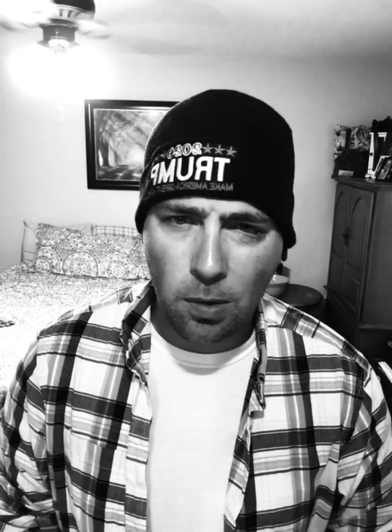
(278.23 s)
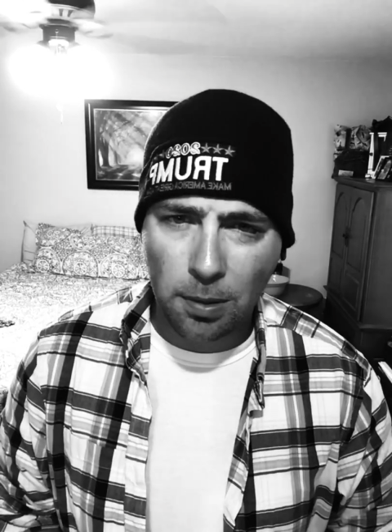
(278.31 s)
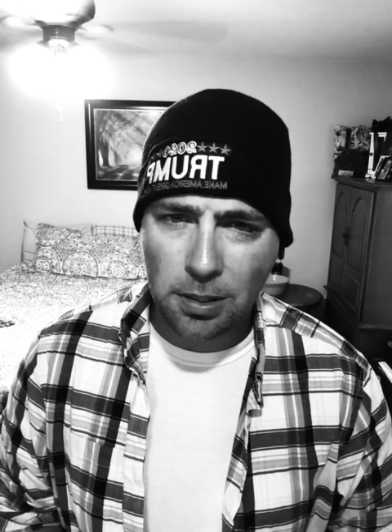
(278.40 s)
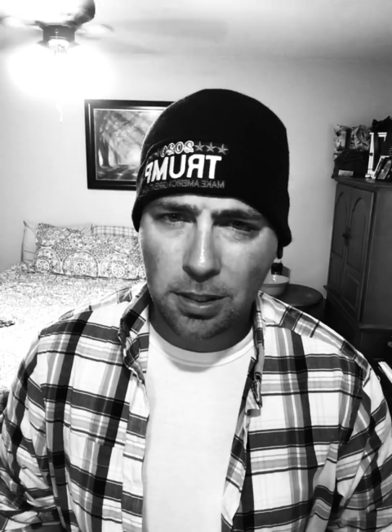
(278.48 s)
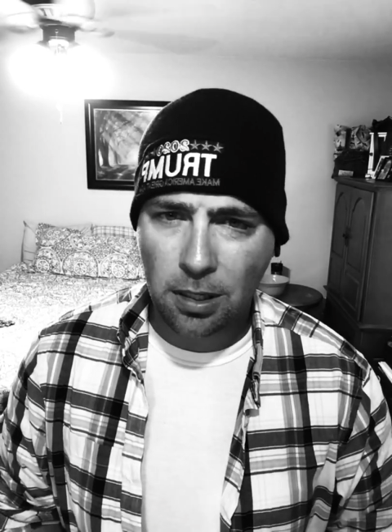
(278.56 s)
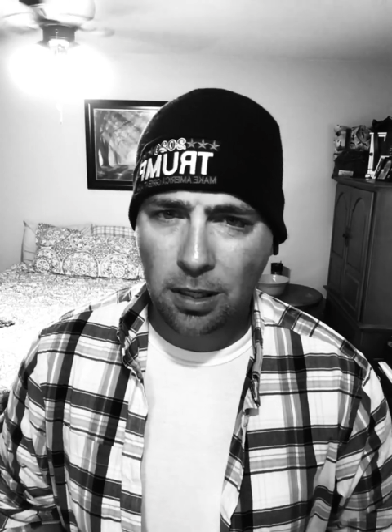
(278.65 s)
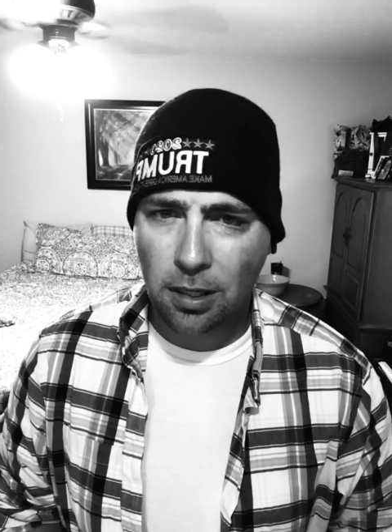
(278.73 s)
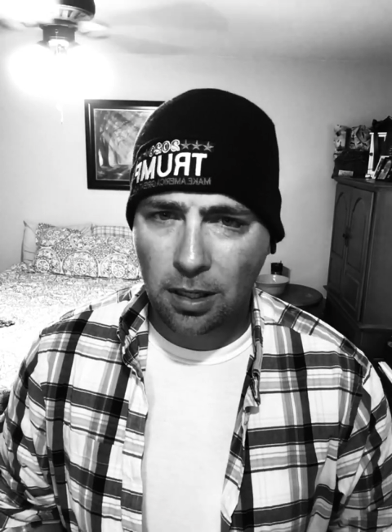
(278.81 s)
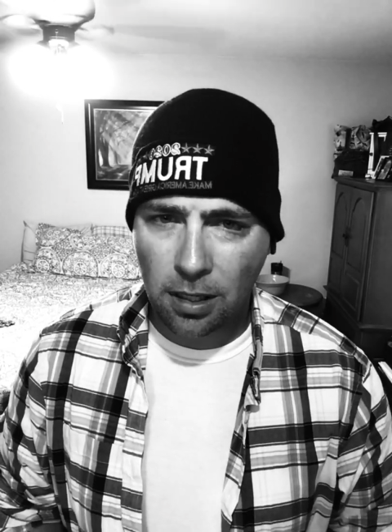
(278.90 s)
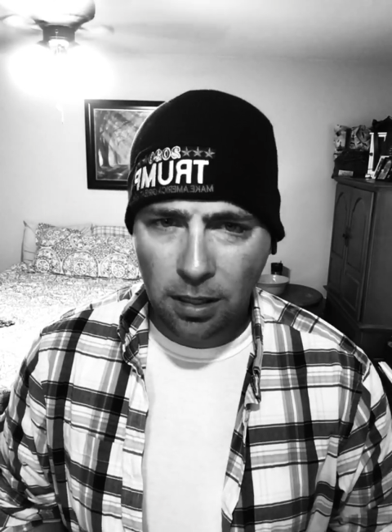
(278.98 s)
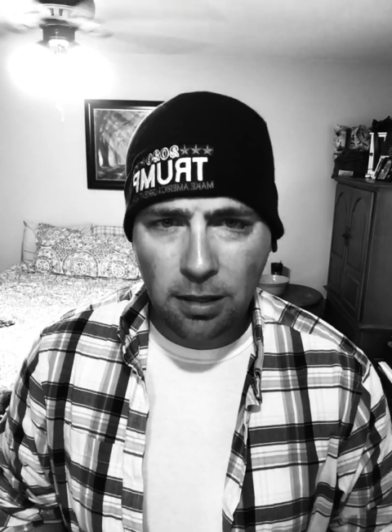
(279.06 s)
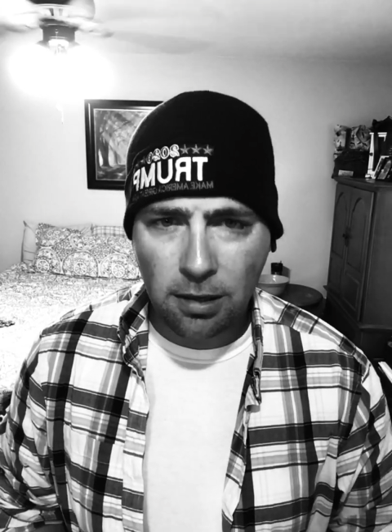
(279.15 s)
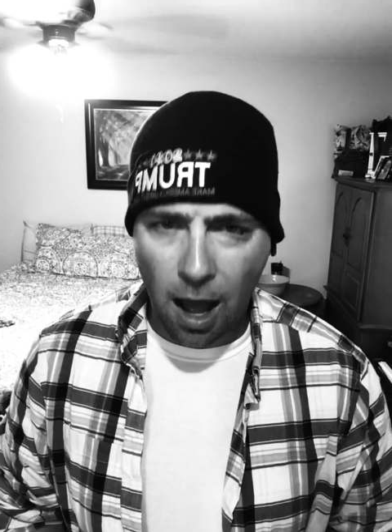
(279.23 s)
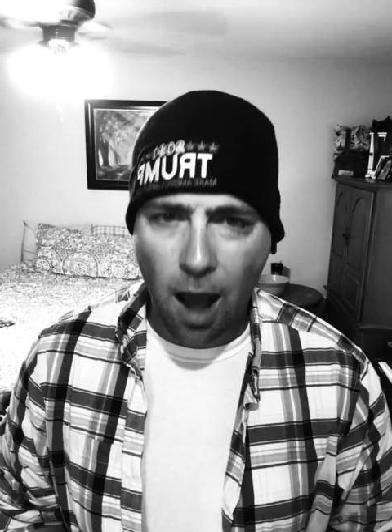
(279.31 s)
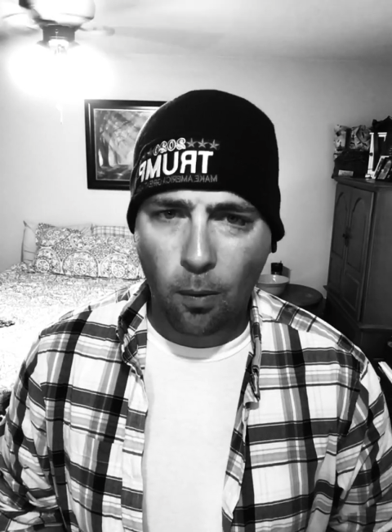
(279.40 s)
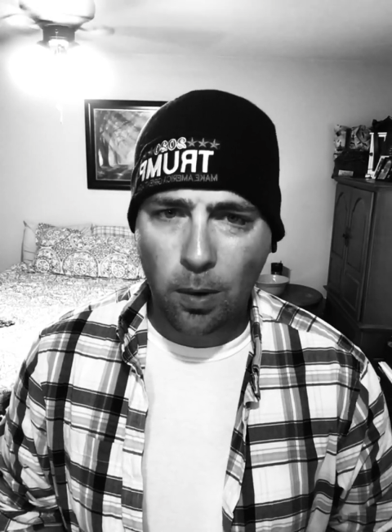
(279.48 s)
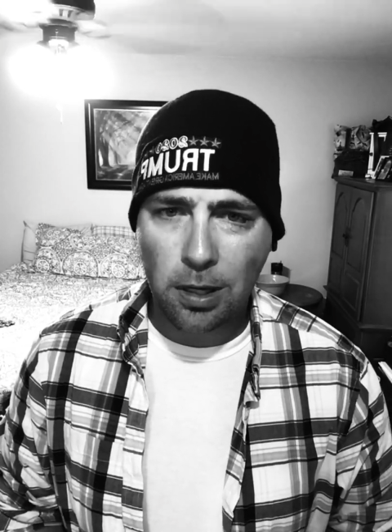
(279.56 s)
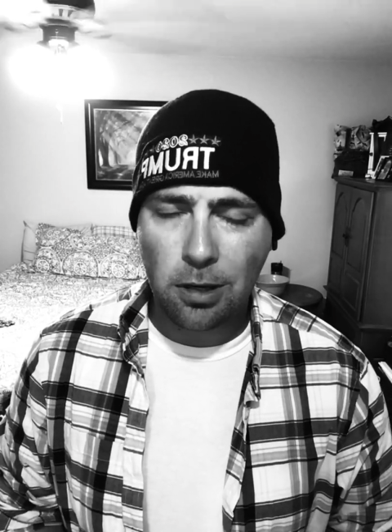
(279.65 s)
it, not
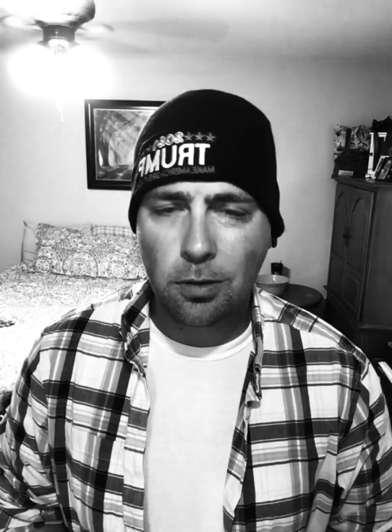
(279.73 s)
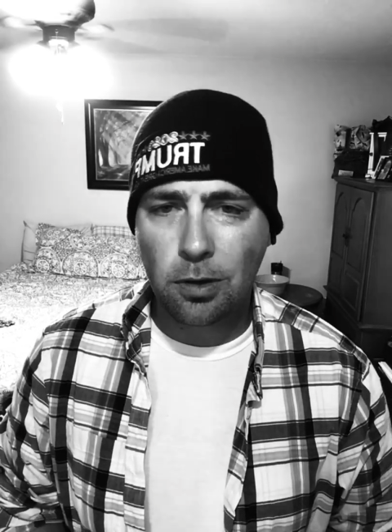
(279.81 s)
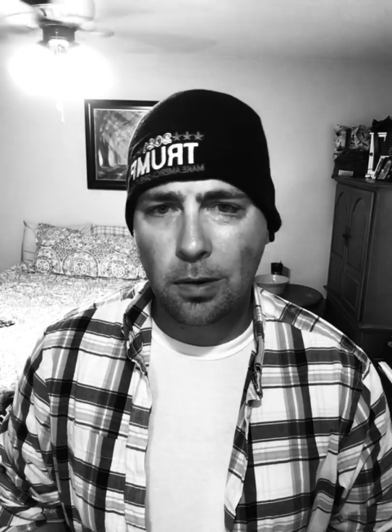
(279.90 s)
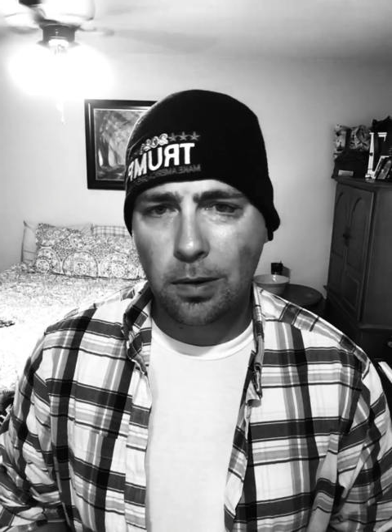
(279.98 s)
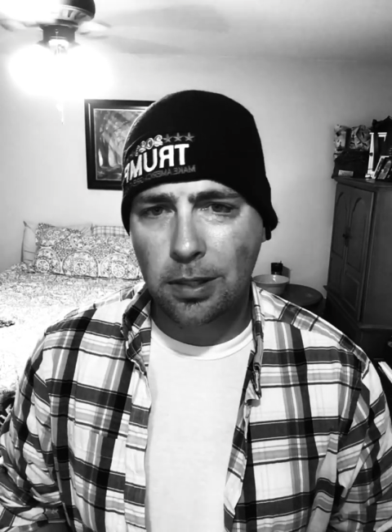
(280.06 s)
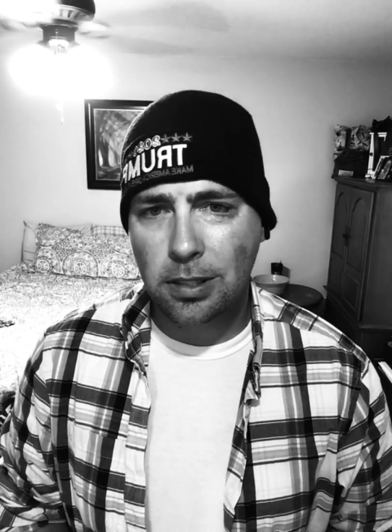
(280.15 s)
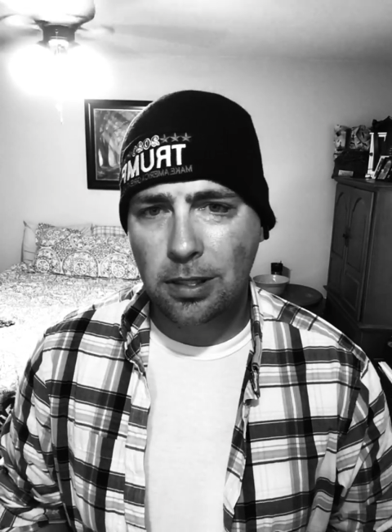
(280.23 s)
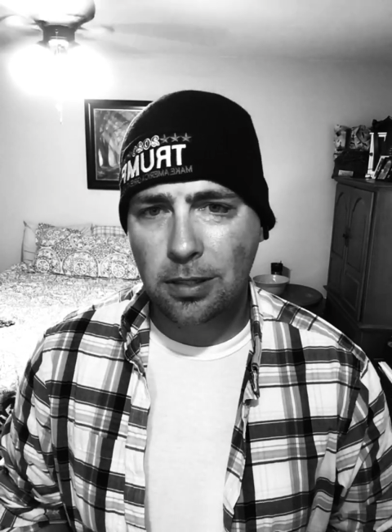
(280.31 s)
when you do it.